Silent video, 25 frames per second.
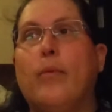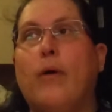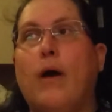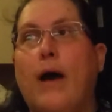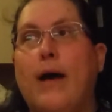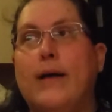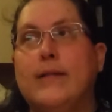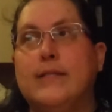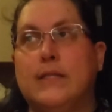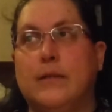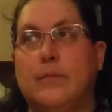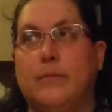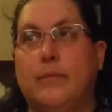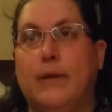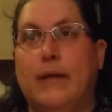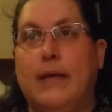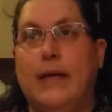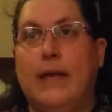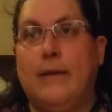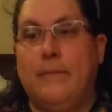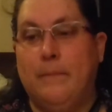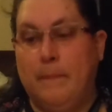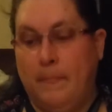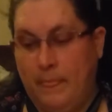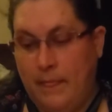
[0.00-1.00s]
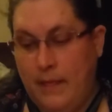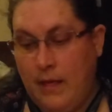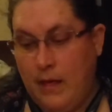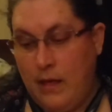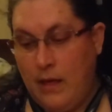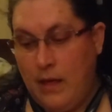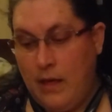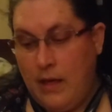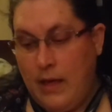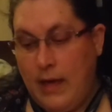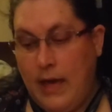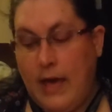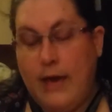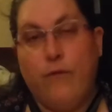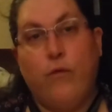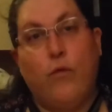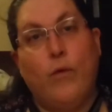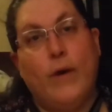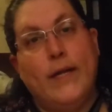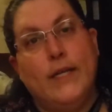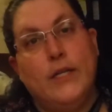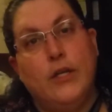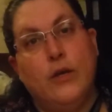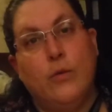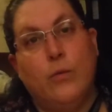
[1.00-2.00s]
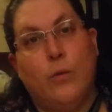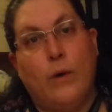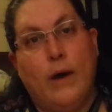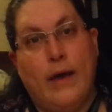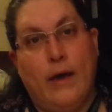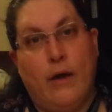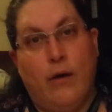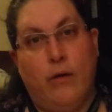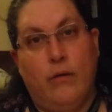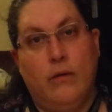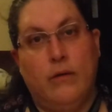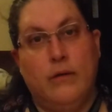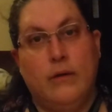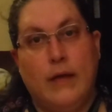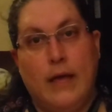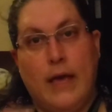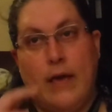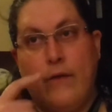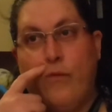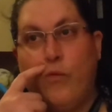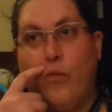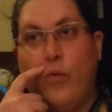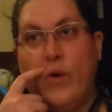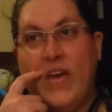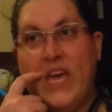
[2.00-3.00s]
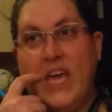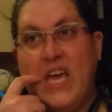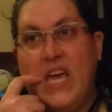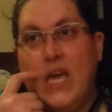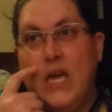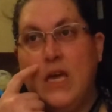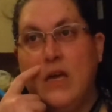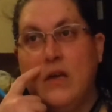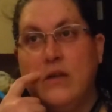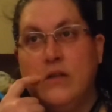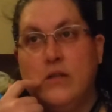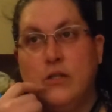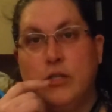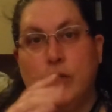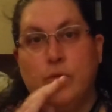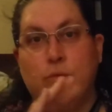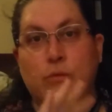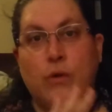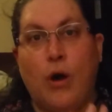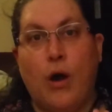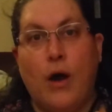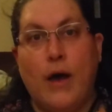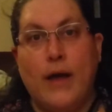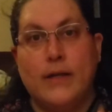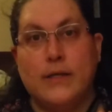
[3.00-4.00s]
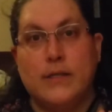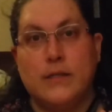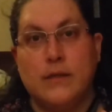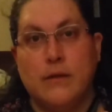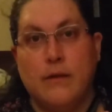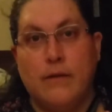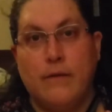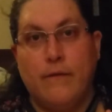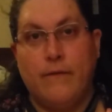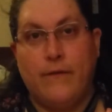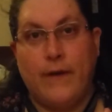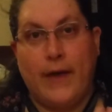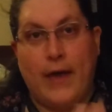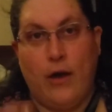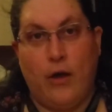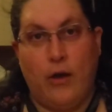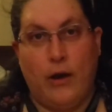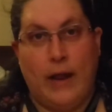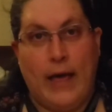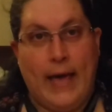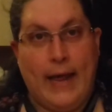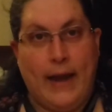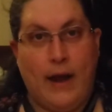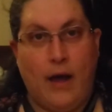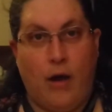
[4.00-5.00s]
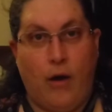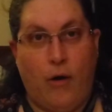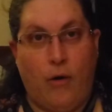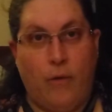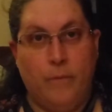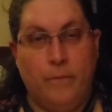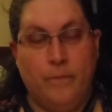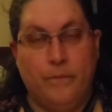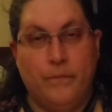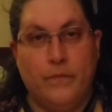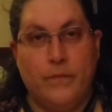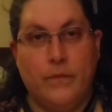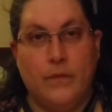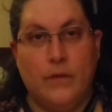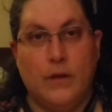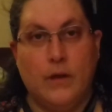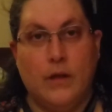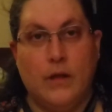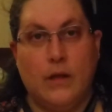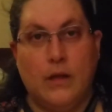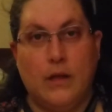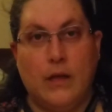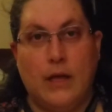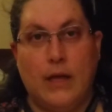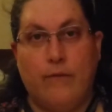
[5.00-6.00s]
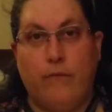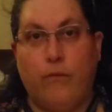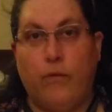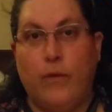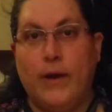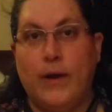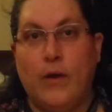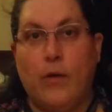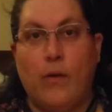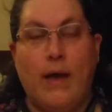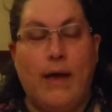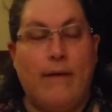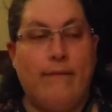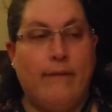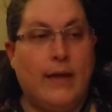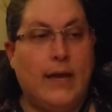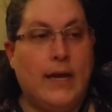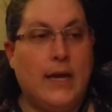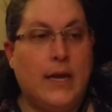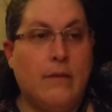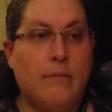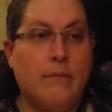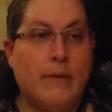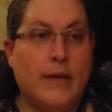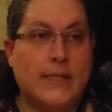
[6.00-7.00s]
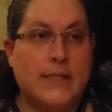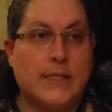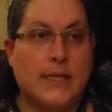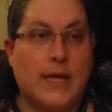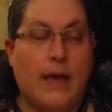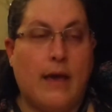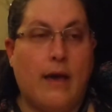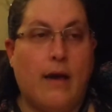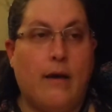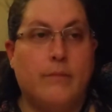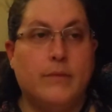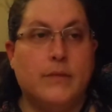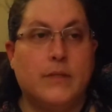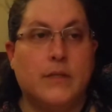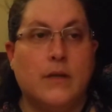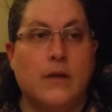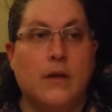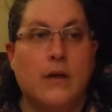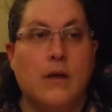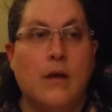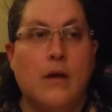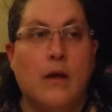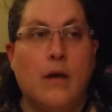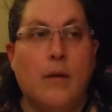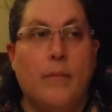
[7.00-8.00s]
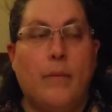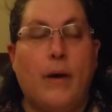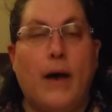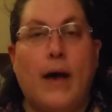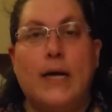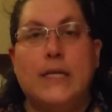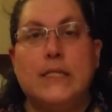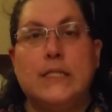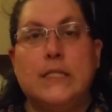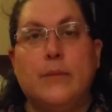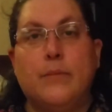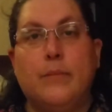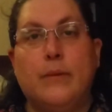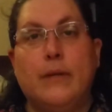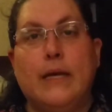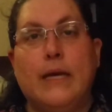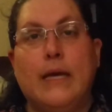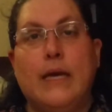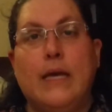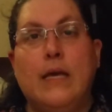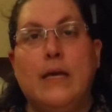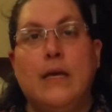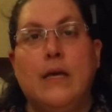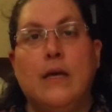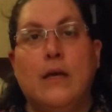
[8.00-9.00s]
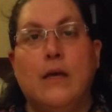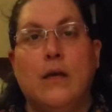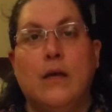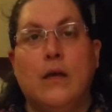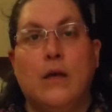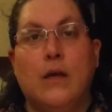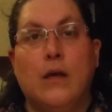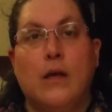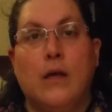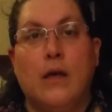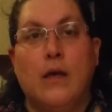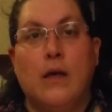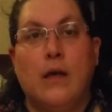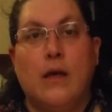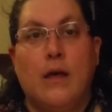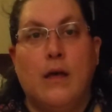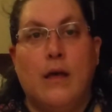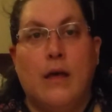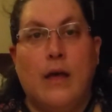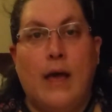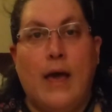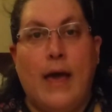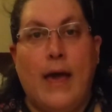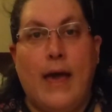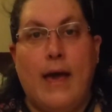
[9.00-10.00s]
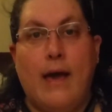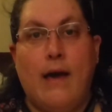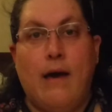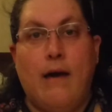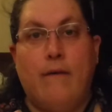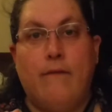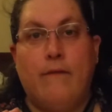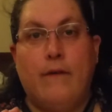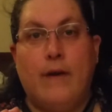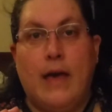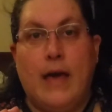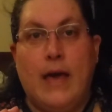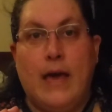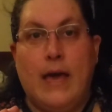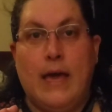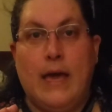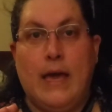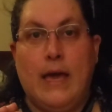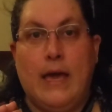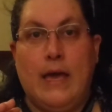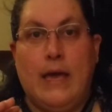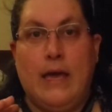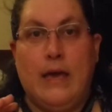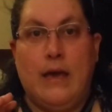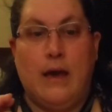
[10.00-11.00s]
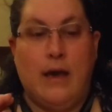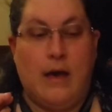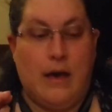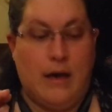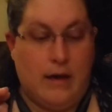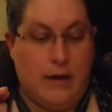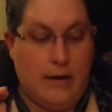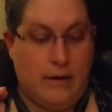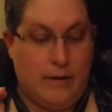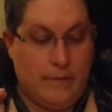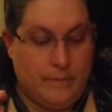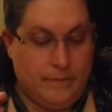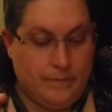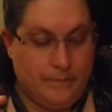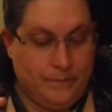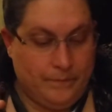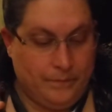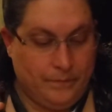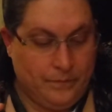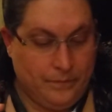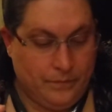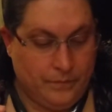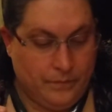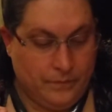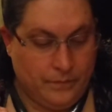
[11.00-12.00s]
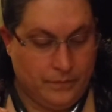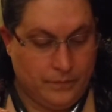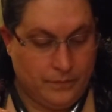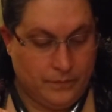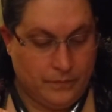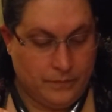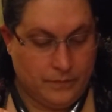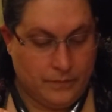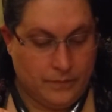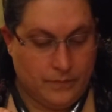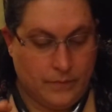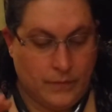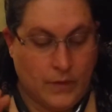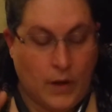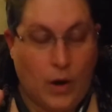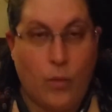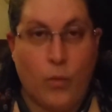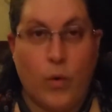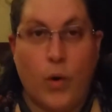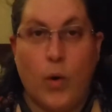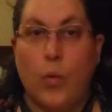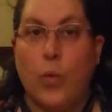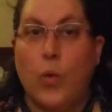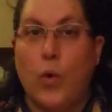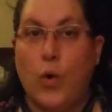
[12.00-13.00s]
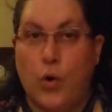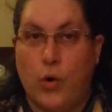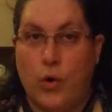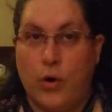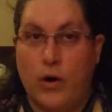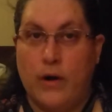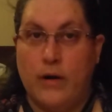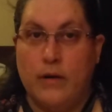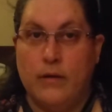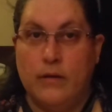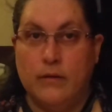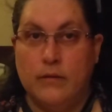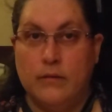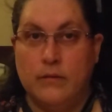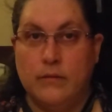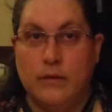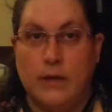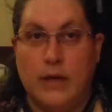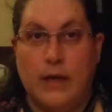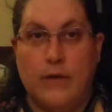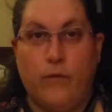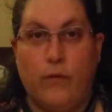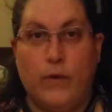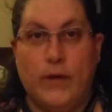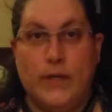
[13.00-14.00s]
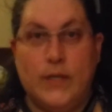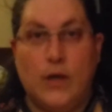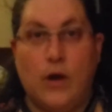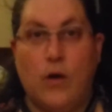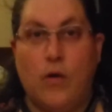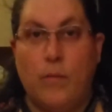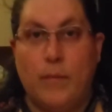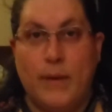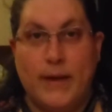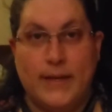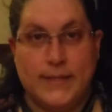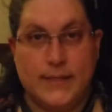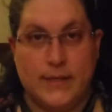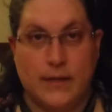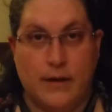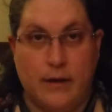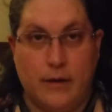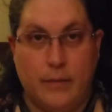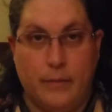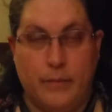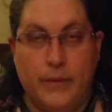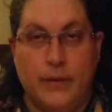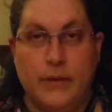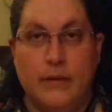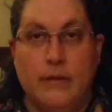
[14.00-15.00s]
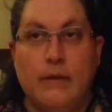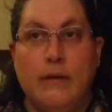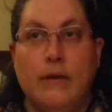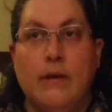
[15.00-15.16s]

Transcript: are possibly, if we do well, if we do not fail at all, if we don't have any mishaps, possibly have a um, a reward if we don't mess up,